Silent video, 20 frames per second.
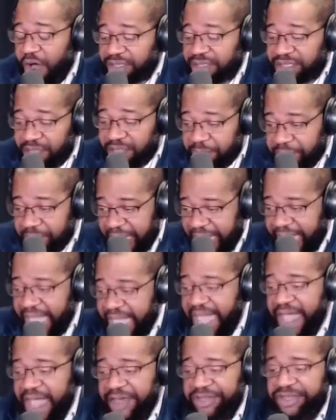the
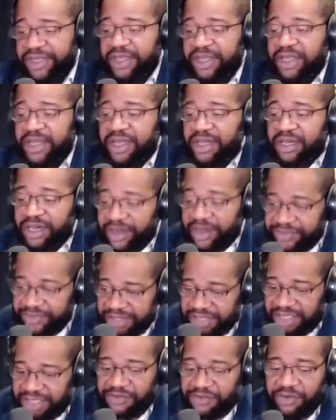path of the
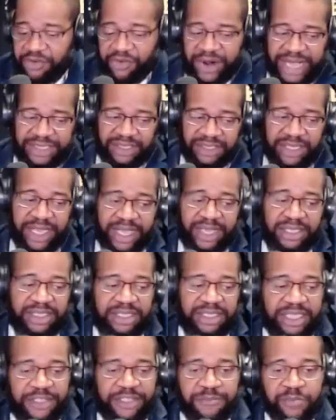civil rights
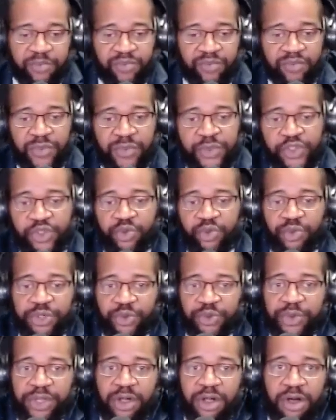legacy to
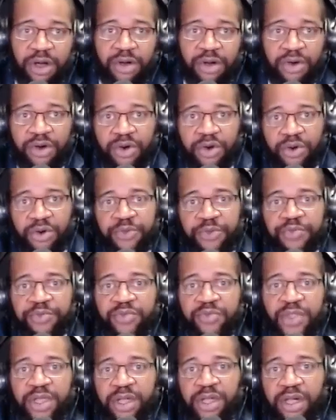which we all owe
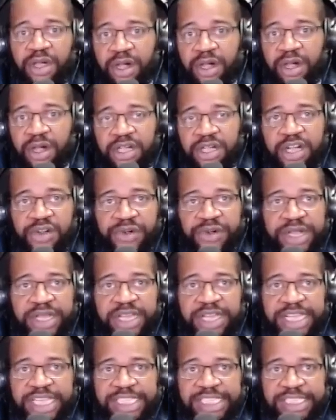our current
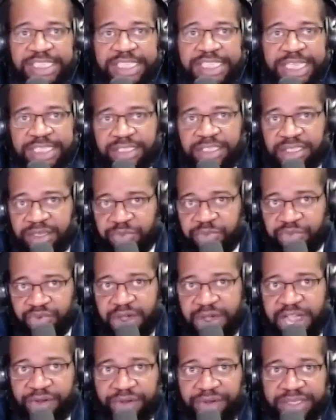station and
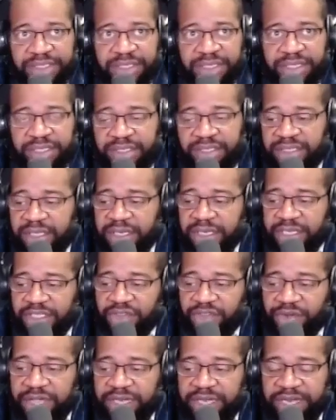progress in this
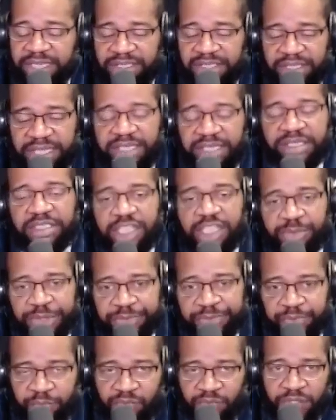great nation. Ladies and gentlemen,
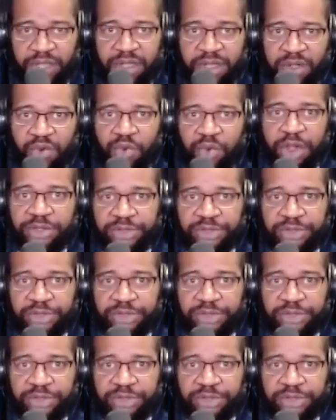welcome to the